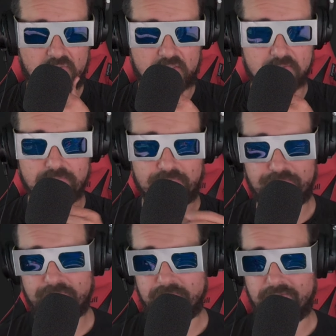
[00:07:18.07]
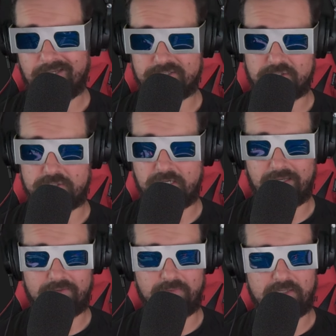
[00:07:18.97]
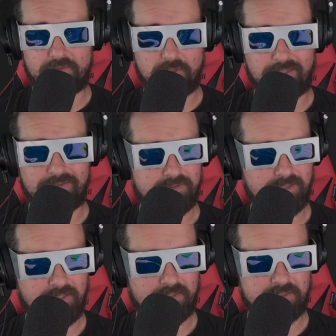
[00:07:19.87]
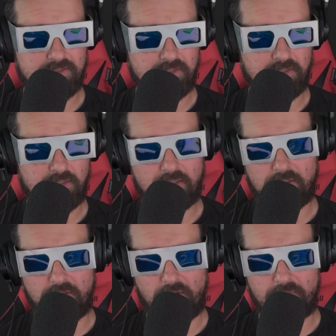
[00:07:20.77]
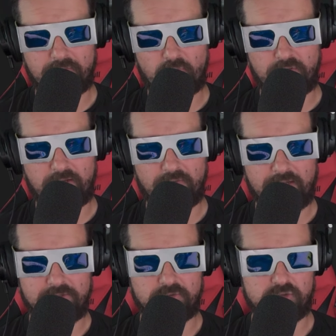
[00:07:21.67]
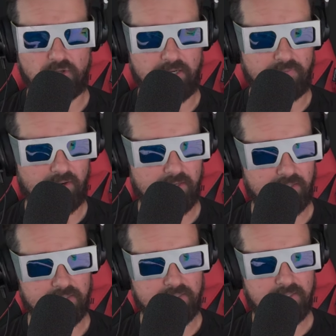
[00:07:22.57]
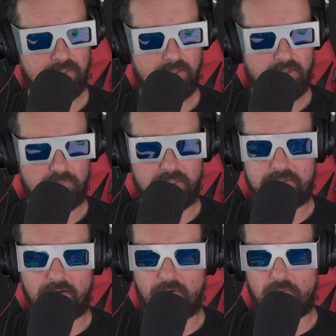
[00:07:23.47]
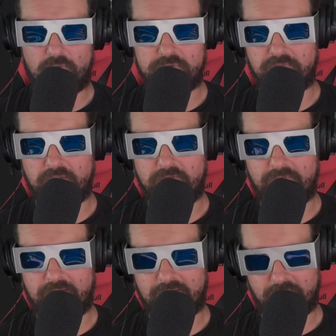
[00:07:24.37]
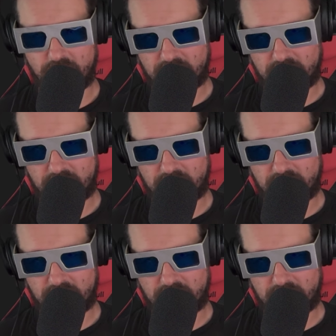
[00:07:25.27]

what? It's just kind of it it it's you know, I'm, I'm going to get on the ignorant train, right? Like, be gullible to believe anything that